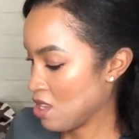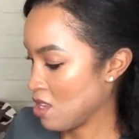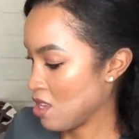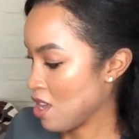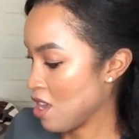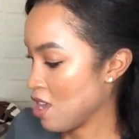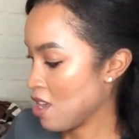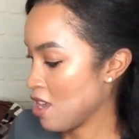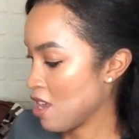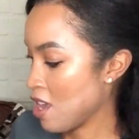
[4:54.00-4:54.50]

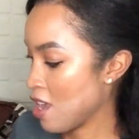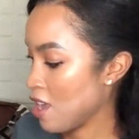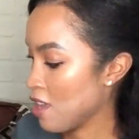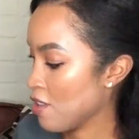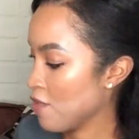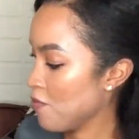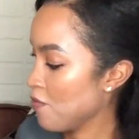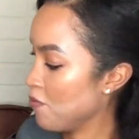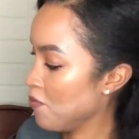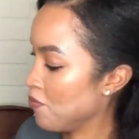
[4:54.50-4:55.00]
I got
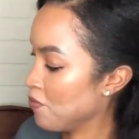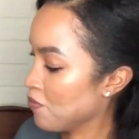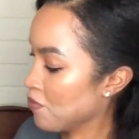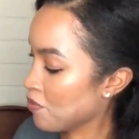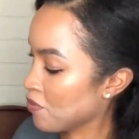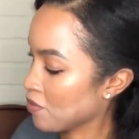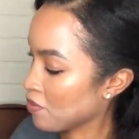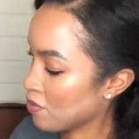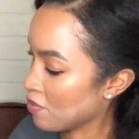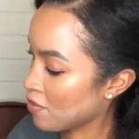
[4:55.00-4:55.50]

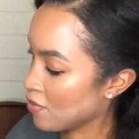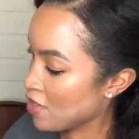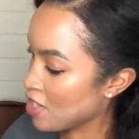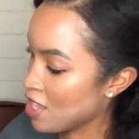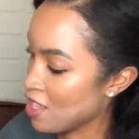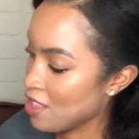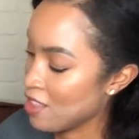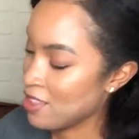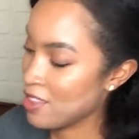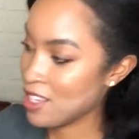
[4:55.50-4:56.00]

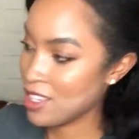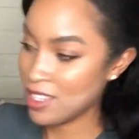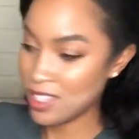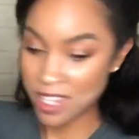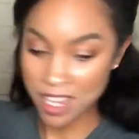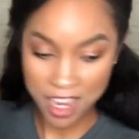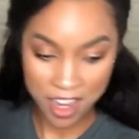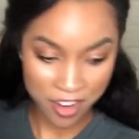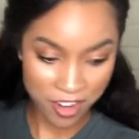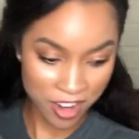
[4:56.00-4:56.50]
the
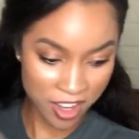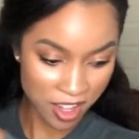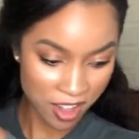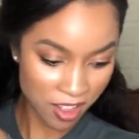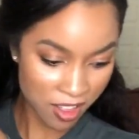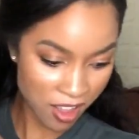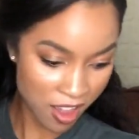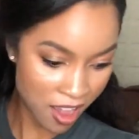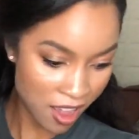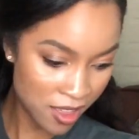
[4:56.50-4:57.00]
terry
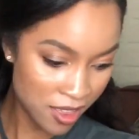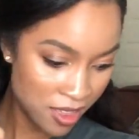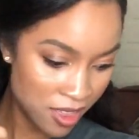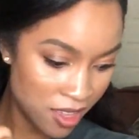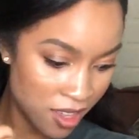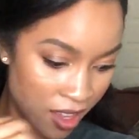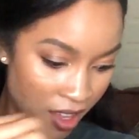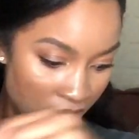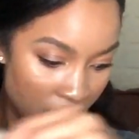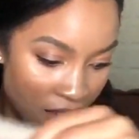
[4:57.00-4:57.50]
cloth
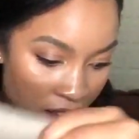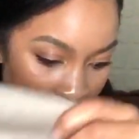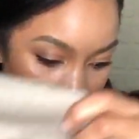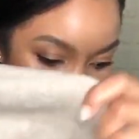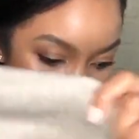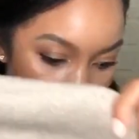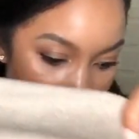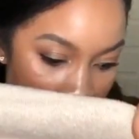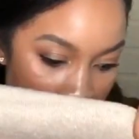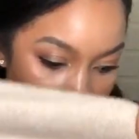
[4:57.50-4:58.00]

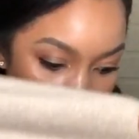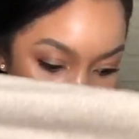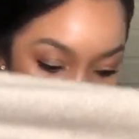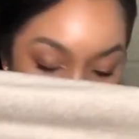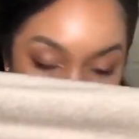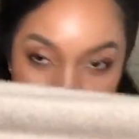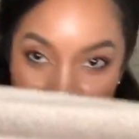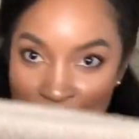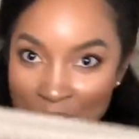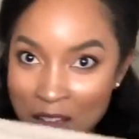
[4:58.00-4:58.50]

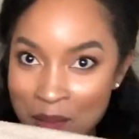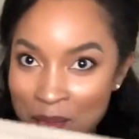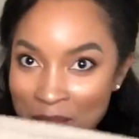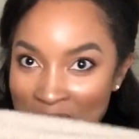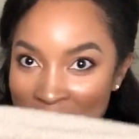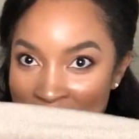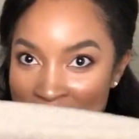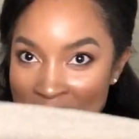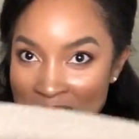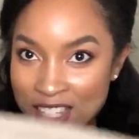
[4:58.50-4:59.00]
head wrap
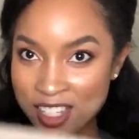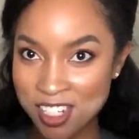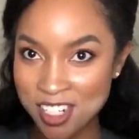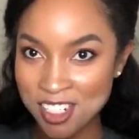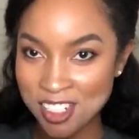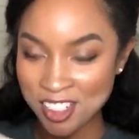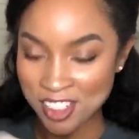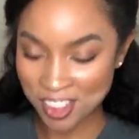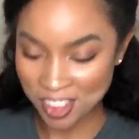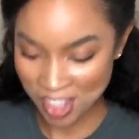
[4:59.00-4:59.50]
in
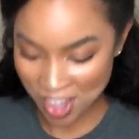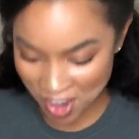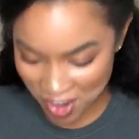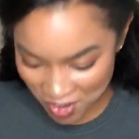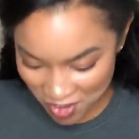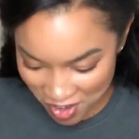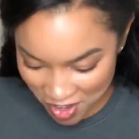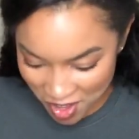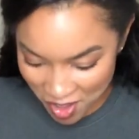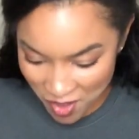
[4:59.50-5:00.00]
desert.
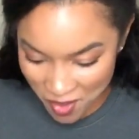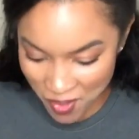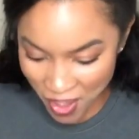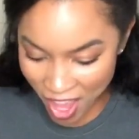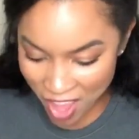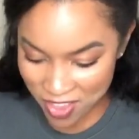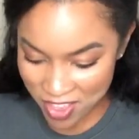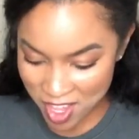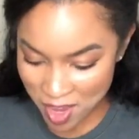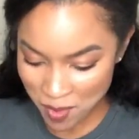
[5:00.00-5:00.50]
So
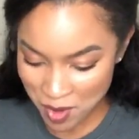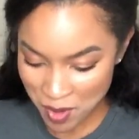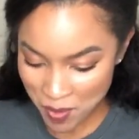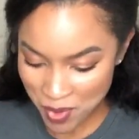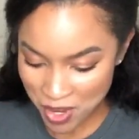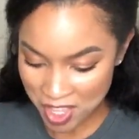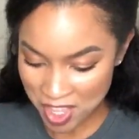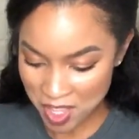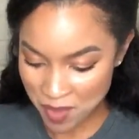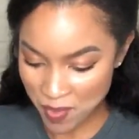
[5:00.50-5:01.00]
I think I'm gonna
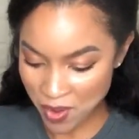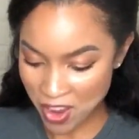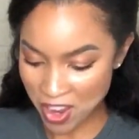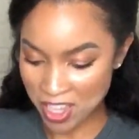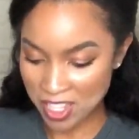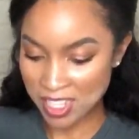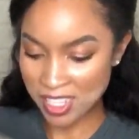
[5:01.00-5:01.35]
put them on